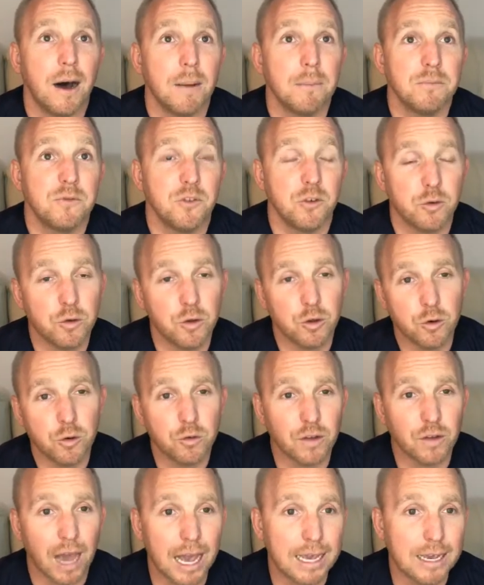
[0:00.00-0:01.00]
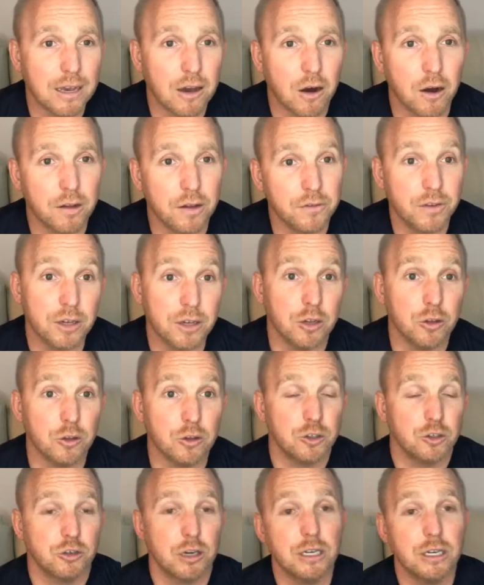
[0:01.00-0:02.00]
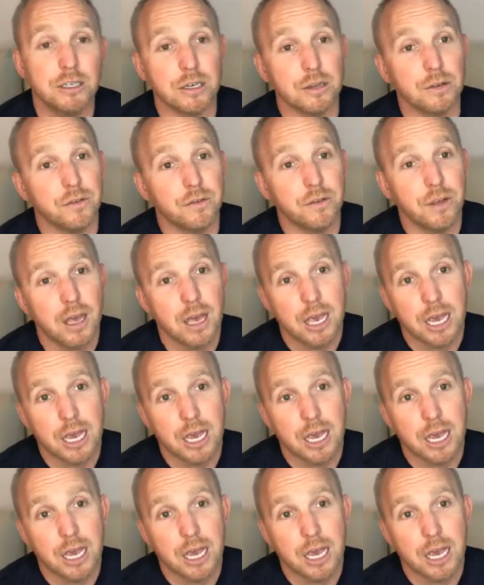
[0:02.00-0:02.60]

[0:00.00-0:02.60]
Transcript: Do use icons and illustrations.